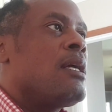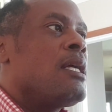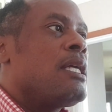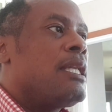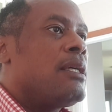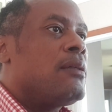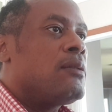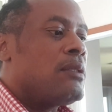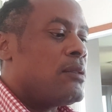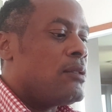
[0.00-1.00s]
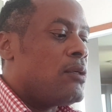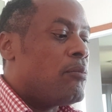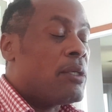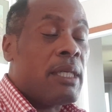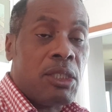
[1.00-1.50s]
your
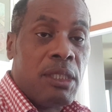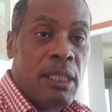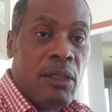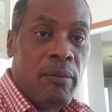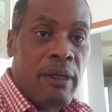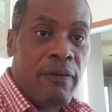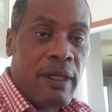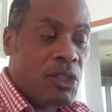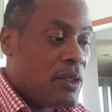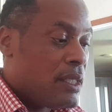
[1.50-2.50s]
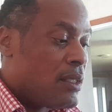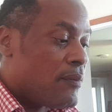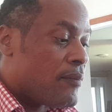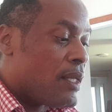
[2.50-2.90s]
production and your manufacturing,